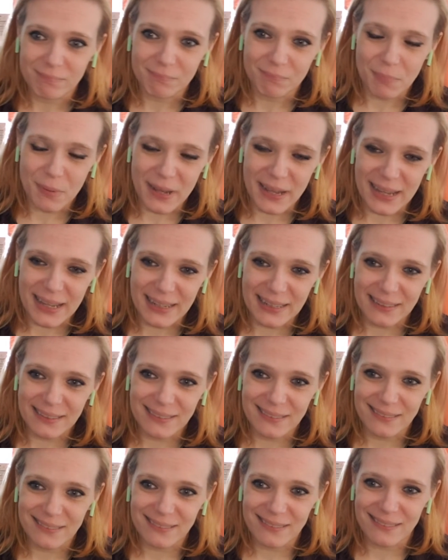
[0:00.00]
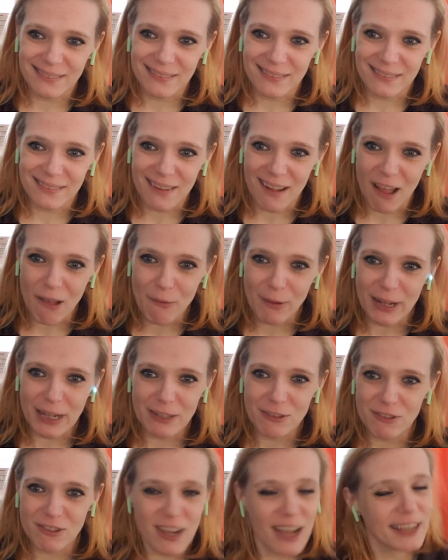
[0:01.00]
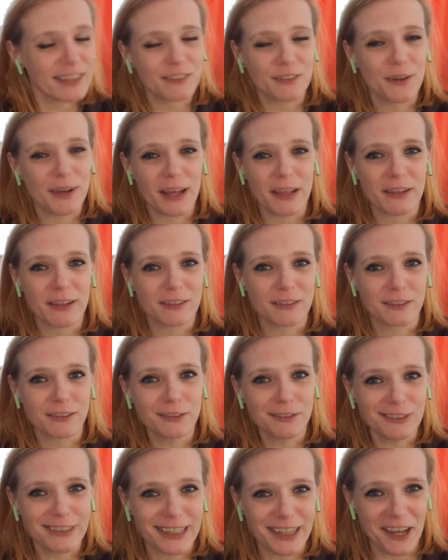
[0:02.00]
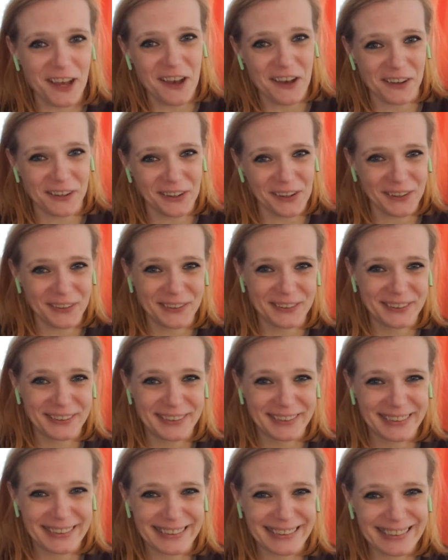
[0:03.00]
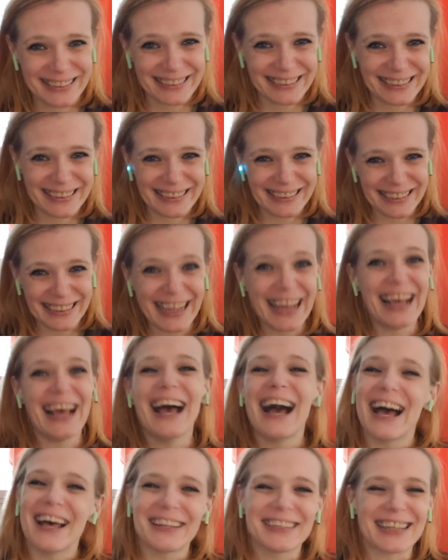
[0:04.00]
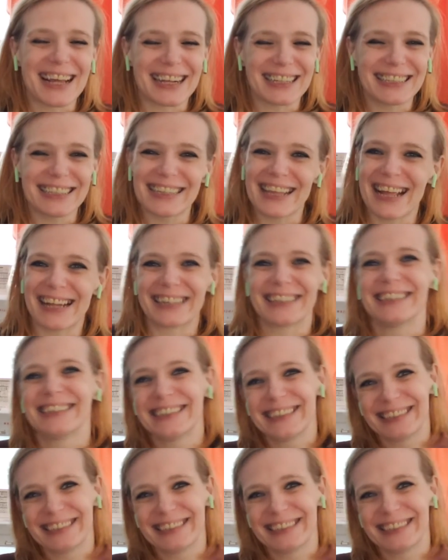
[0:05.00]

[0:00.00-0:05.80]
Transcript: But I will let you guys know how the surgery goes. I'll talk to you later.